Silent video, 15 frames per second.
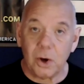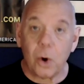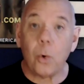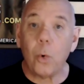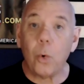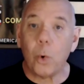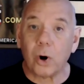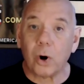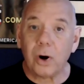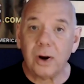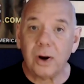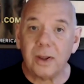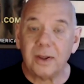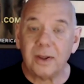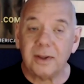
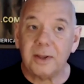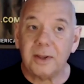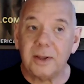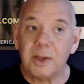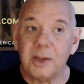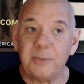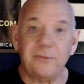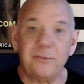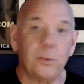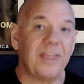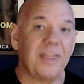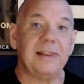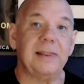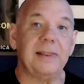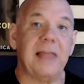or before
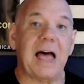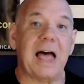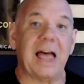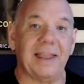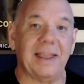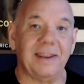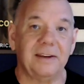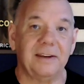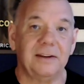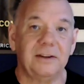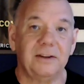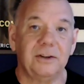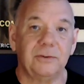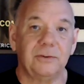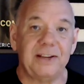they lie,
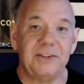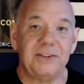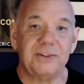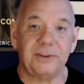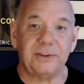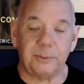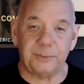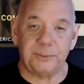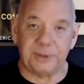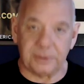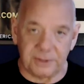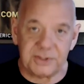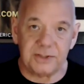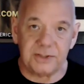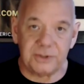right? So they'll
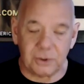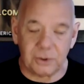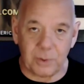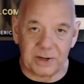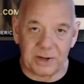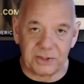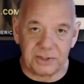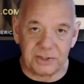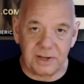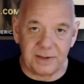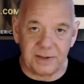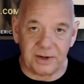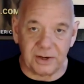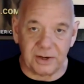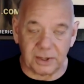listen to your question
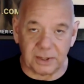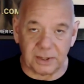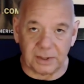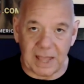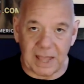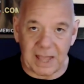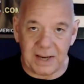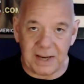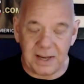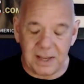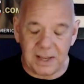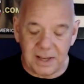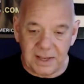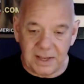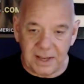and then they're going to lie
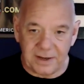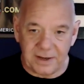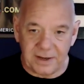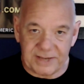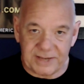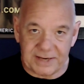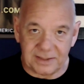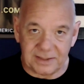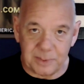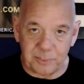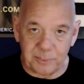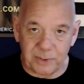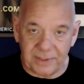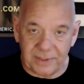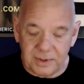and they'll take a deep
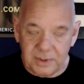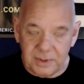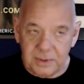breath.